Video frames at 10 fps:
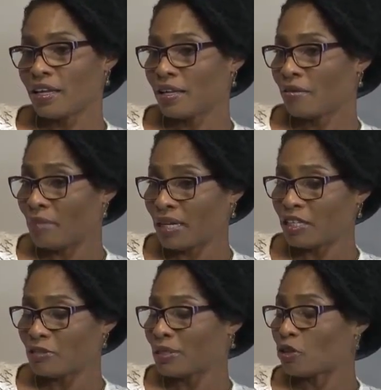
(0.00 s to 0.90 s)
a
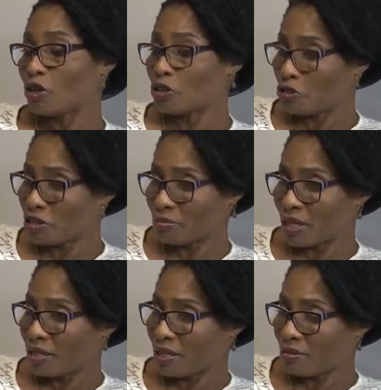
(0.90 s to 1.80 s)
management or a, treat,
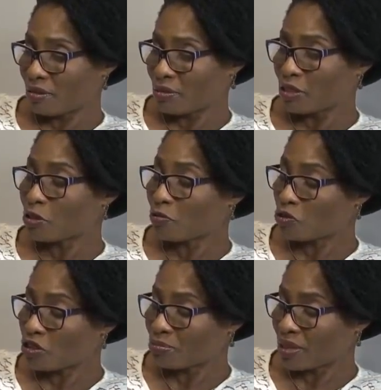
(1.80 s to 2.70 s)
a, a means of
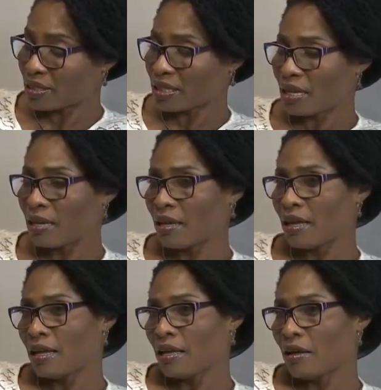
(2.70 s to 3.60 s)
treatment.
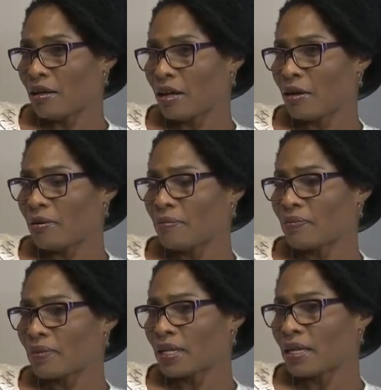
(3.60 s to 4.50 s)

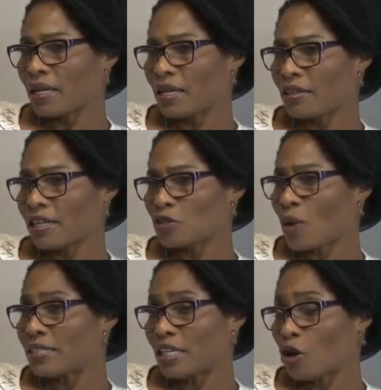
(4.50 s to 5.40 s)
Um, there's
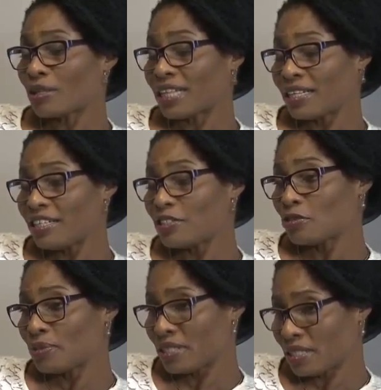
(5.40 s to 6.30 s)
quite a lot that needs
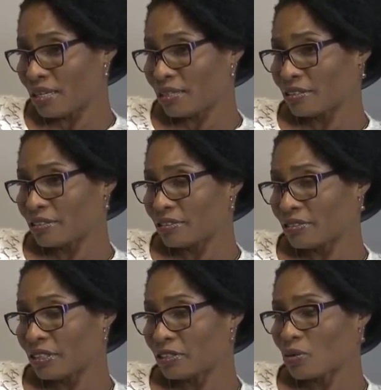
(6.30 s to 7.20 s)
to be done.
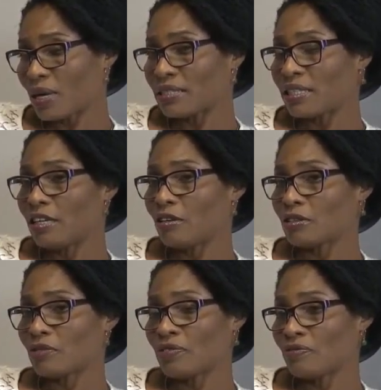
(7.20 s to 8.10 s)
There's quite a
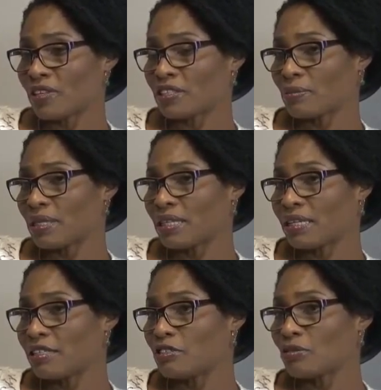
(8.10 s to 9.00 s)
lot of investment that
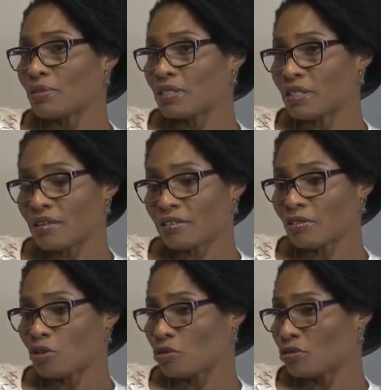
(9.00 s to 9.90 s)
needs to be done
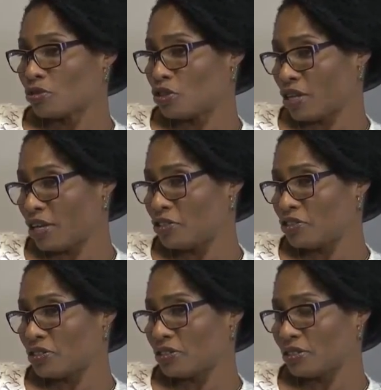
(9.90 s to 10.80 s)
to
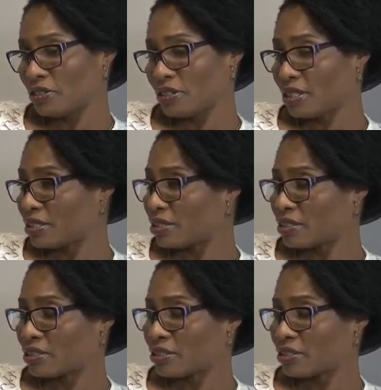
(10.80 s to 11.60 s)
change these